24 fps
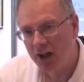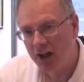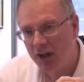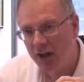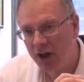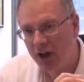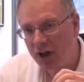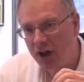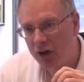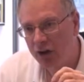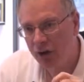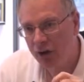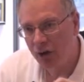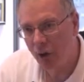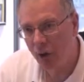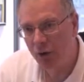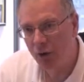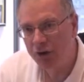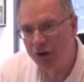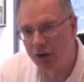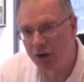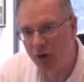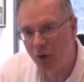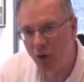the
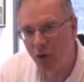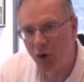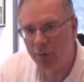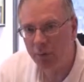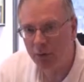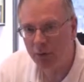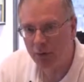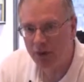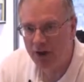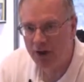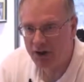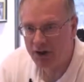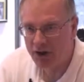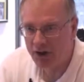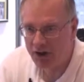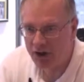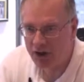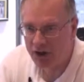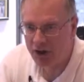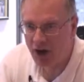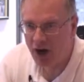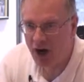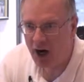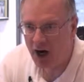closed corporation
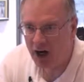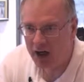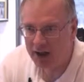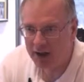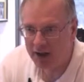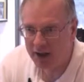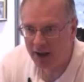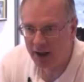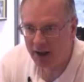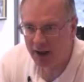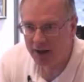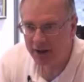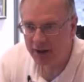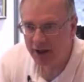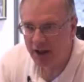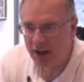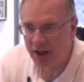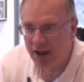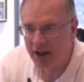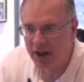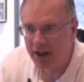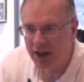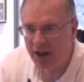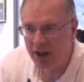stock then
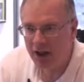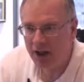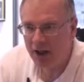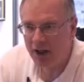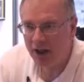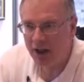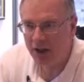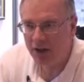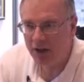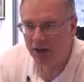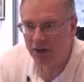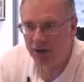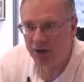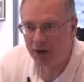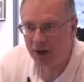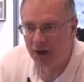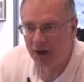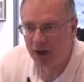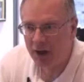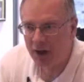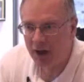is